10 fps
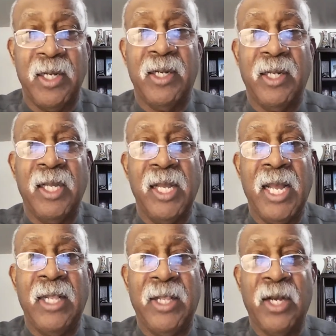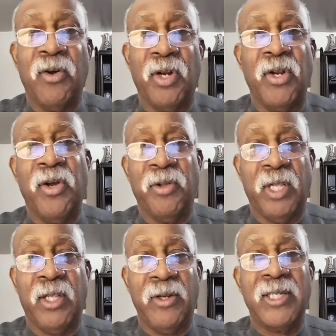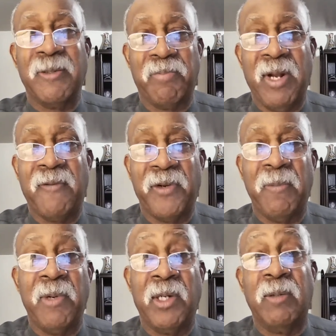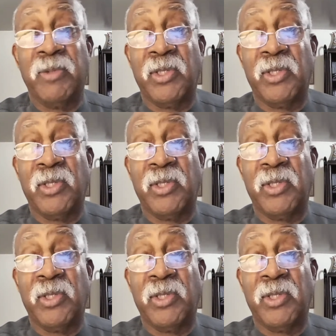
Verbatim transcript: Uh, and they're going to know that there is a prophet among them.